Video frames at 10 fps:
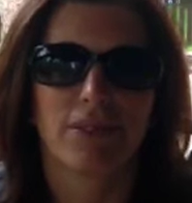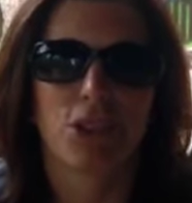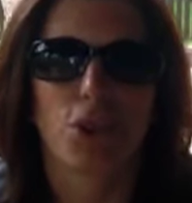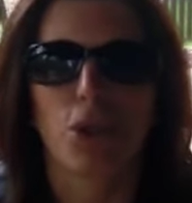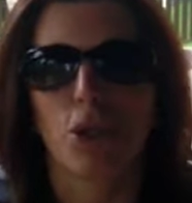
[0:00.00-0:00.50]

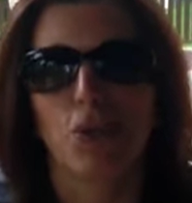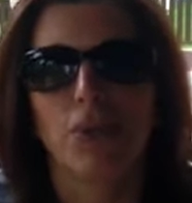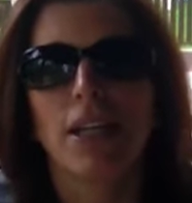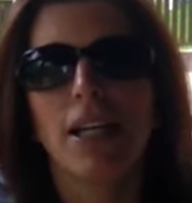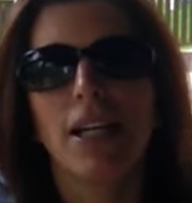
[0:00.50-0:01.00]
so cute.
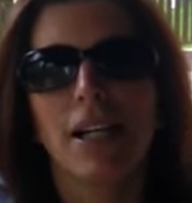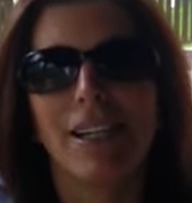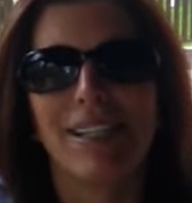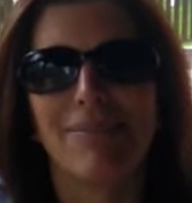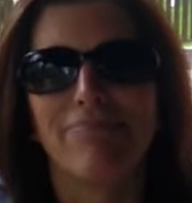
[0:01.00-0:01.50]

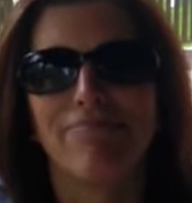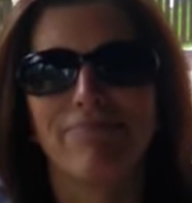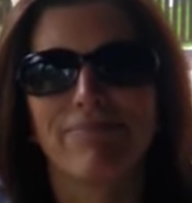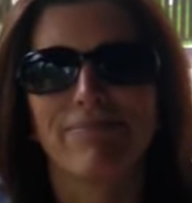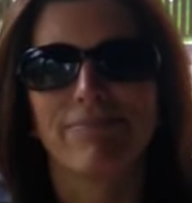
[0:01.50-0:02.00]
Um,
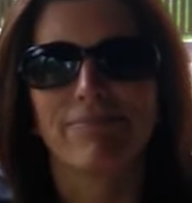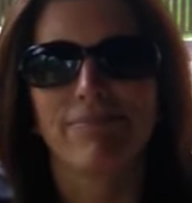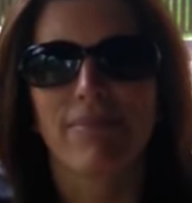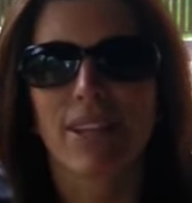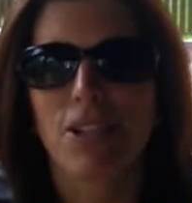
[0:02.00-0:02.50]

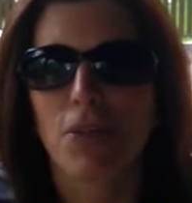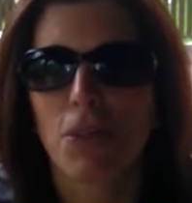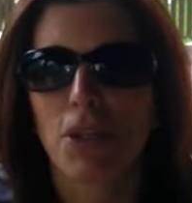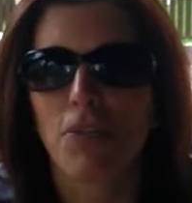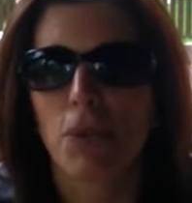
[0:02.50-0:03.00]
so I'm
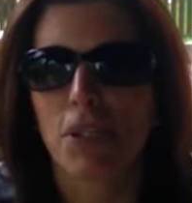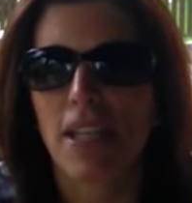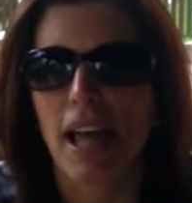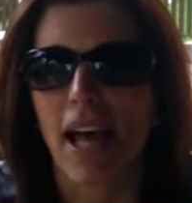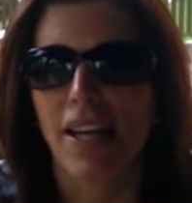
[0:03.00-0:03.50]
looking forward to
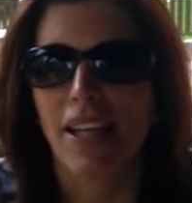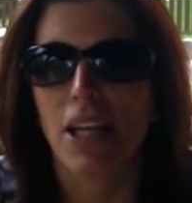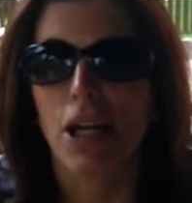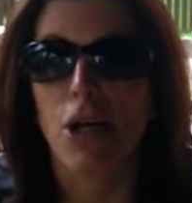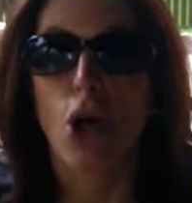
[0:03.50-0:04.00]
that.
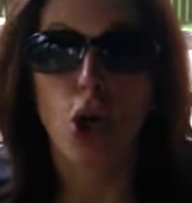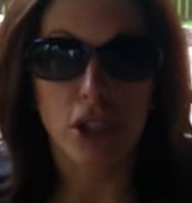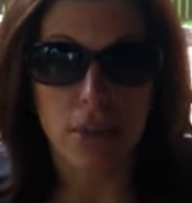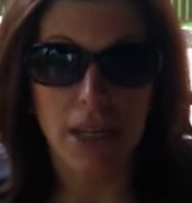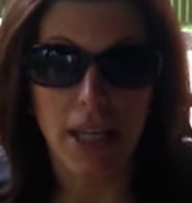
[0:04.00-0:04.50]

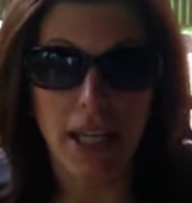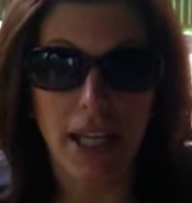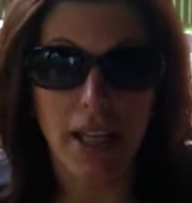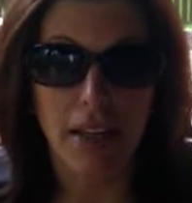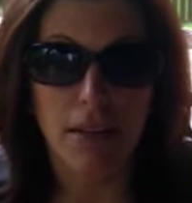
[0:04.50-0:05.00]
Ultimately,
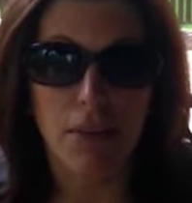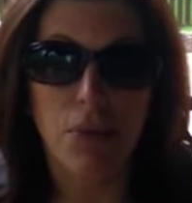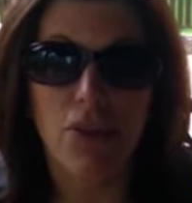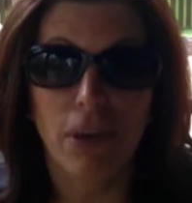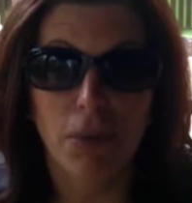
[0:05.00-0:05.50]
the
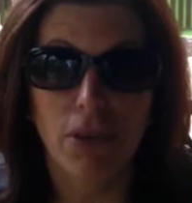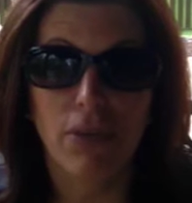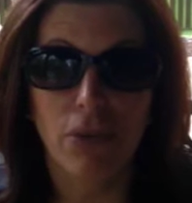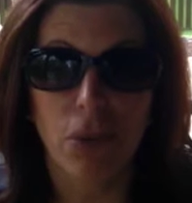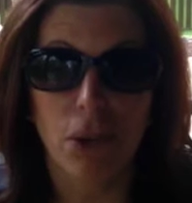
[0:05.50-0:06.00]
movie I'm
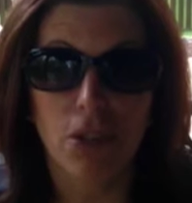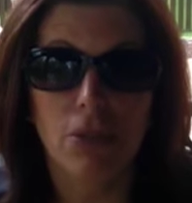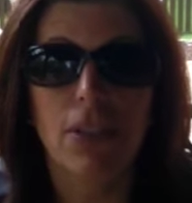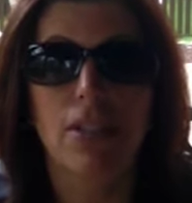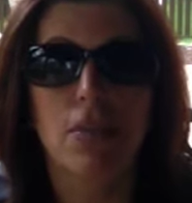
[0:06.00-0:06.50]
looking forward to
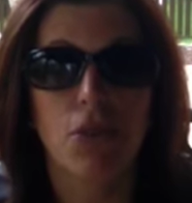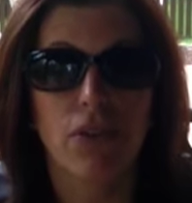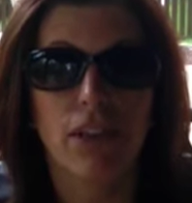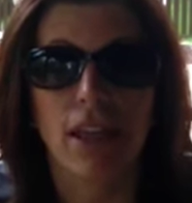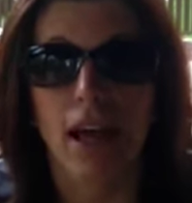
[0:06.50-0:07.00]
is the
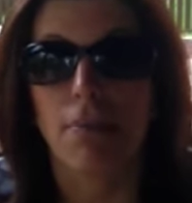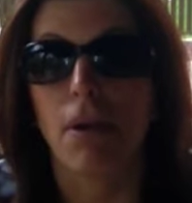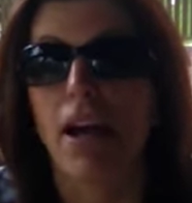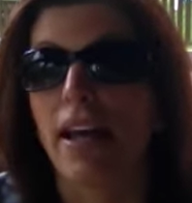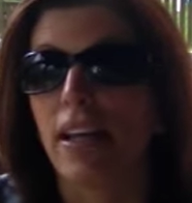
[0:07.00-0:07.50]
movie that
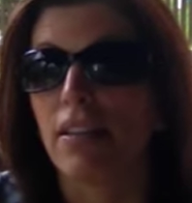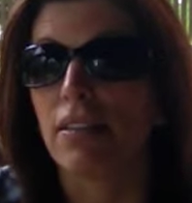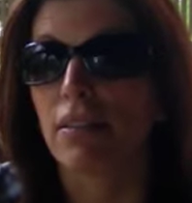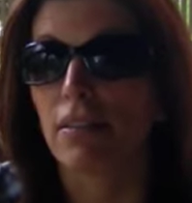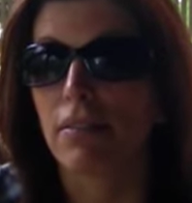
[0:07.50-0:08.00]
my
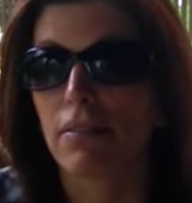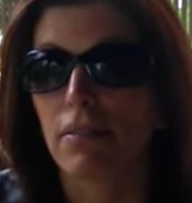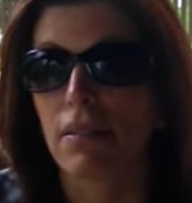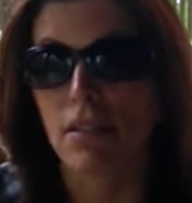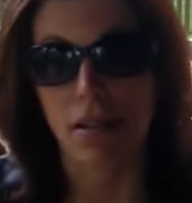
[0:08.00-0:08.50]

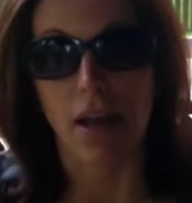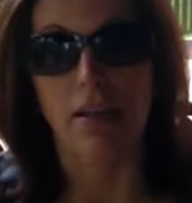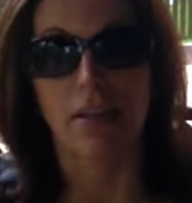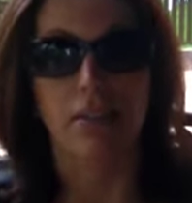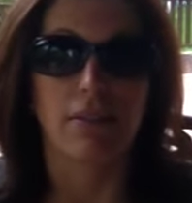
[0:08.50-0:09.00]

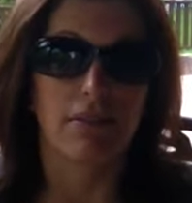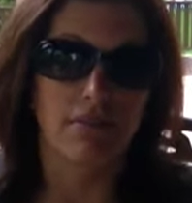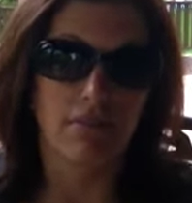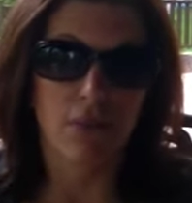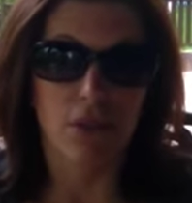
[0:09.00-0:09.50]
son
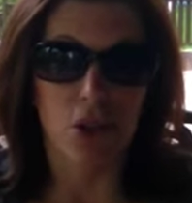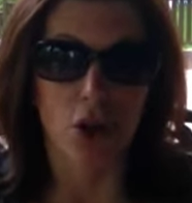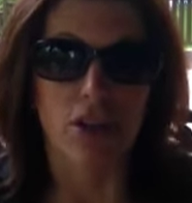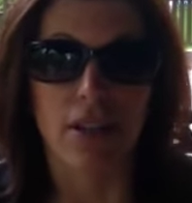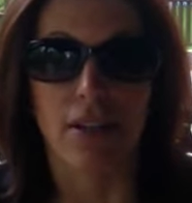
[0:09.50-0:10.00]

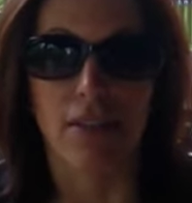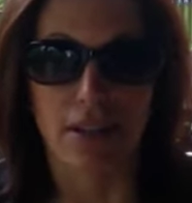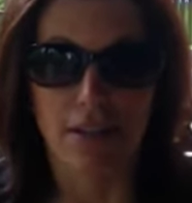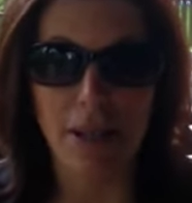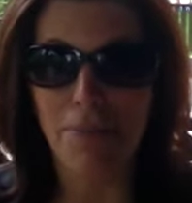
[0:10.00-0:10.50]
stars in
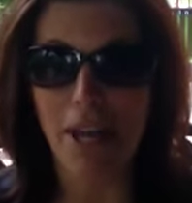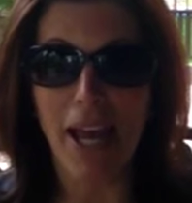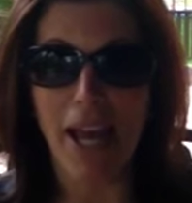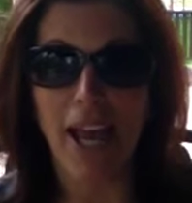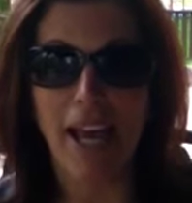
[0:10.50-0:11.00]

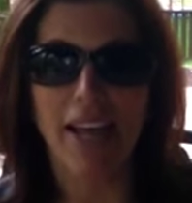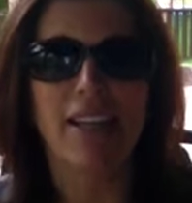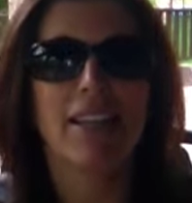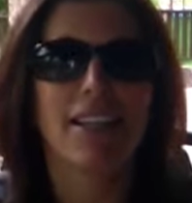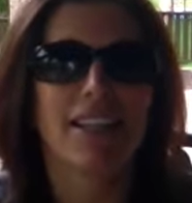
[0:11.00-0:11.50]
someday.
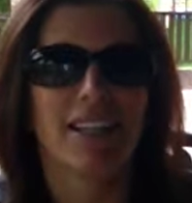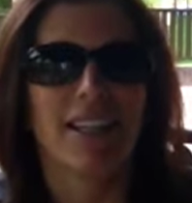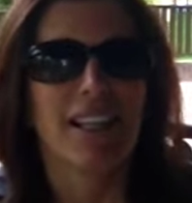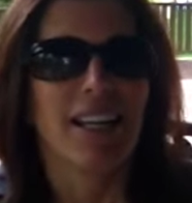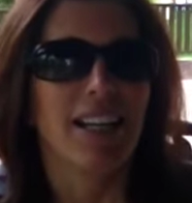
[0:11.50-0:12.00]

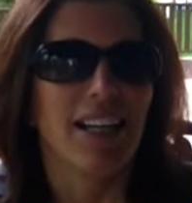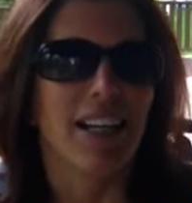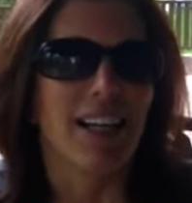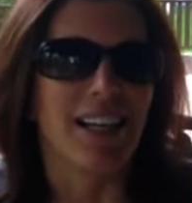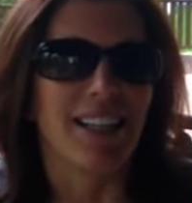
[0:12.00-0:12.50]

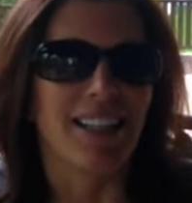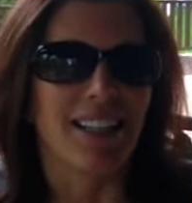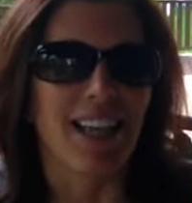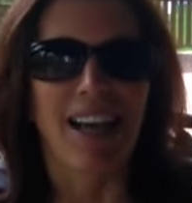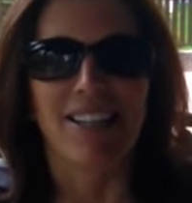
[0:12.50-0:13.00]
Uh,
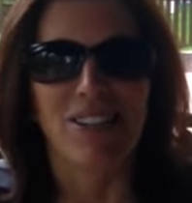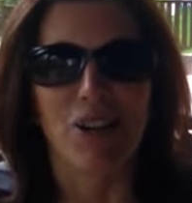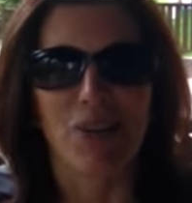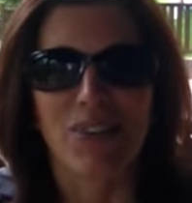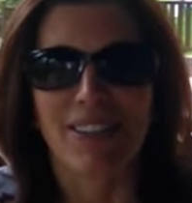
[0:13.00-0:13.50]
yeah,
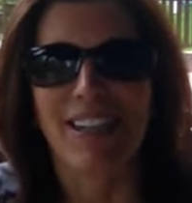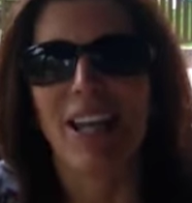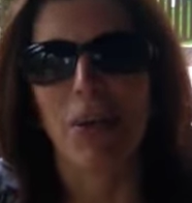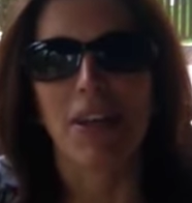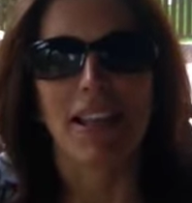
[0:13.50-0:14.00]
so
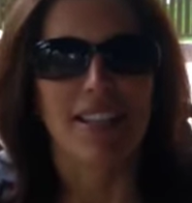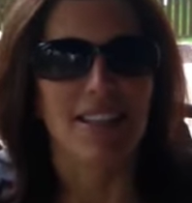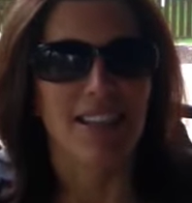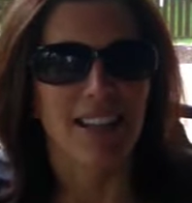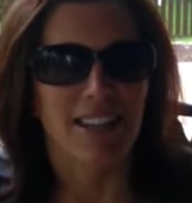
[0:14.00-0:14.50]
anyway, that's
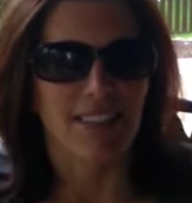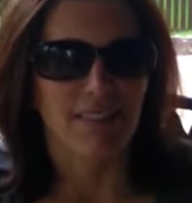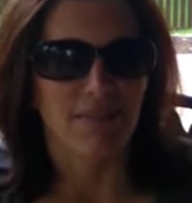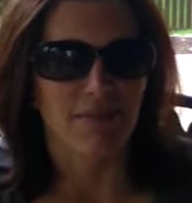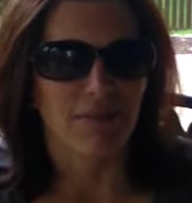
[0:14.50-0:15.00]
that's
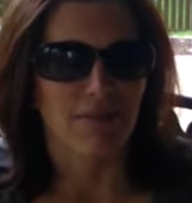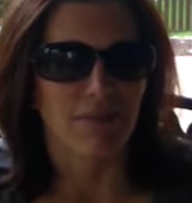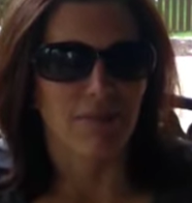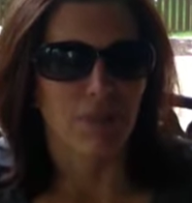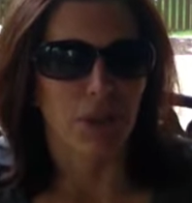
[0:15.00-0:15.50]

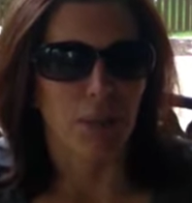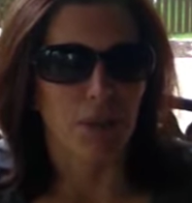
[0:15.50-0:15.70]
what I'm